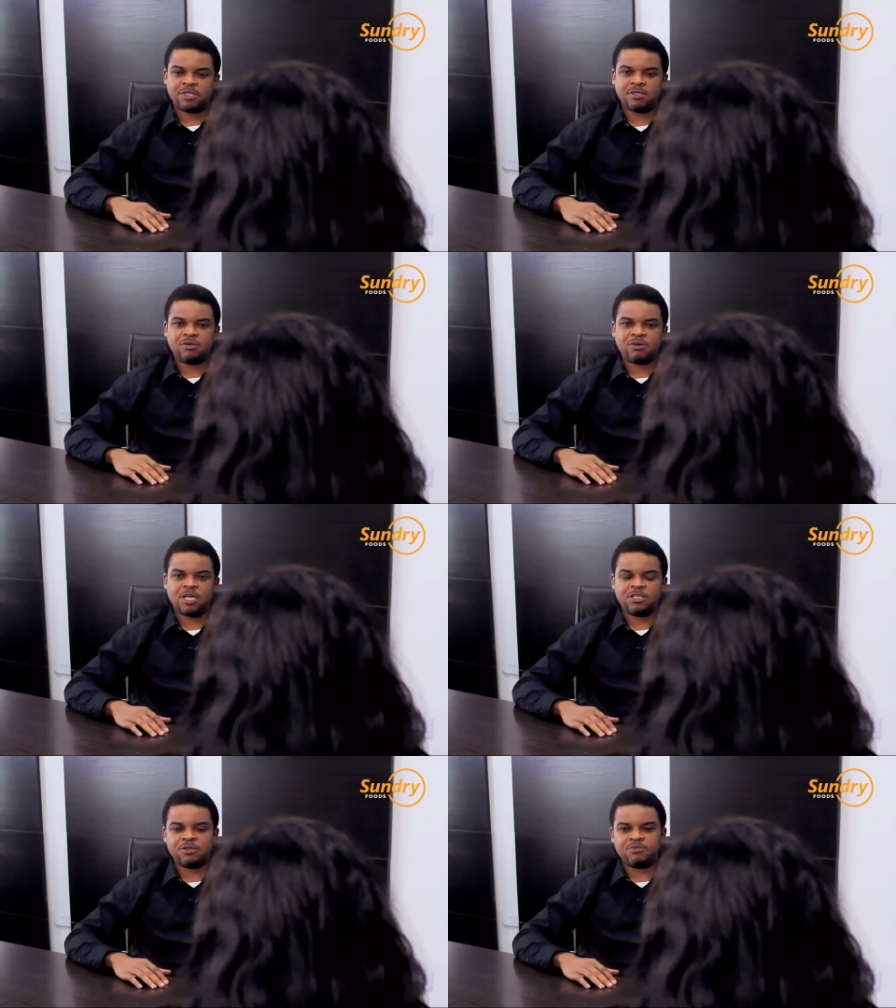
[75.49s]
you know,
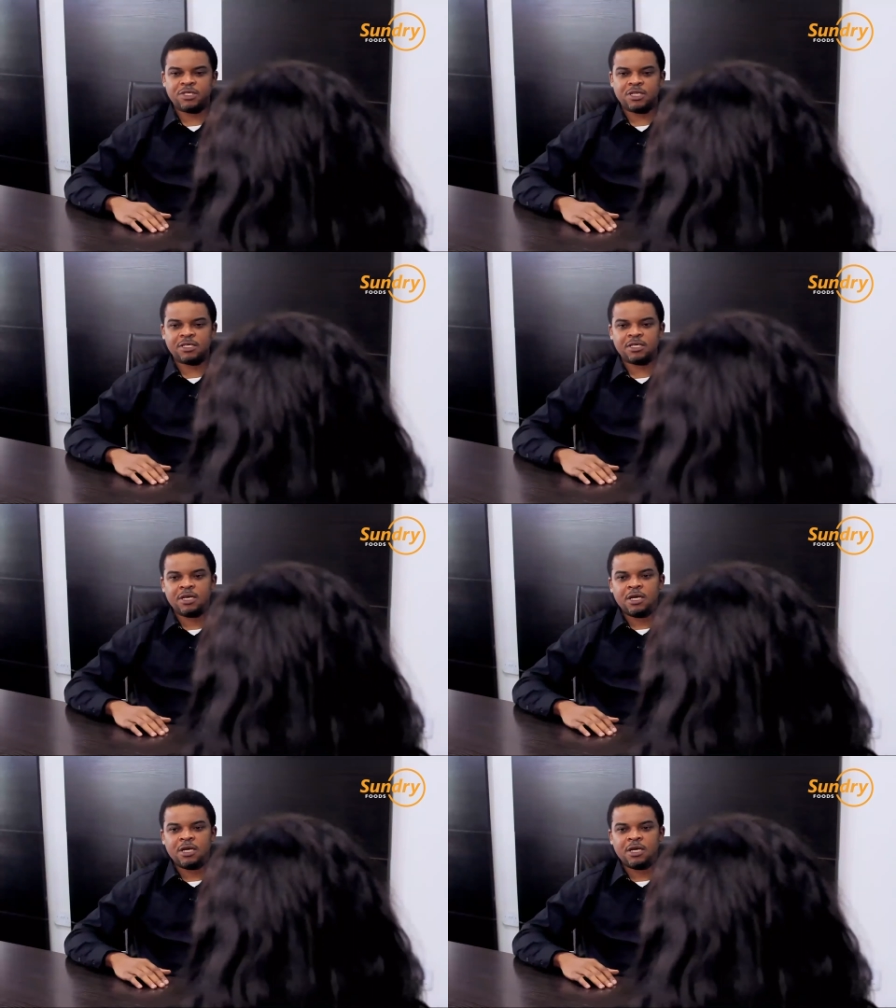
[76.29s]
catering business.